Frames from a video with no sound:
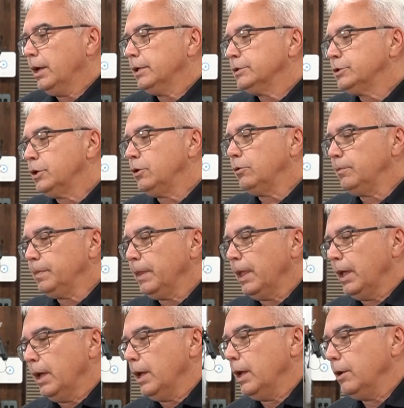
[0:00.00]
So
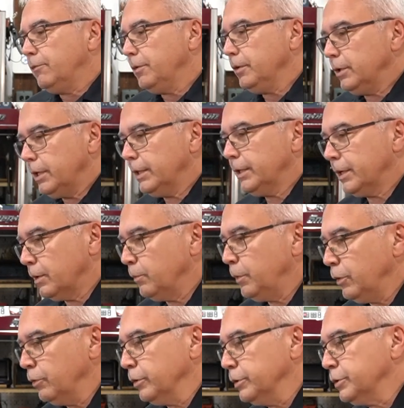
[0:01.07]
if you look at the computer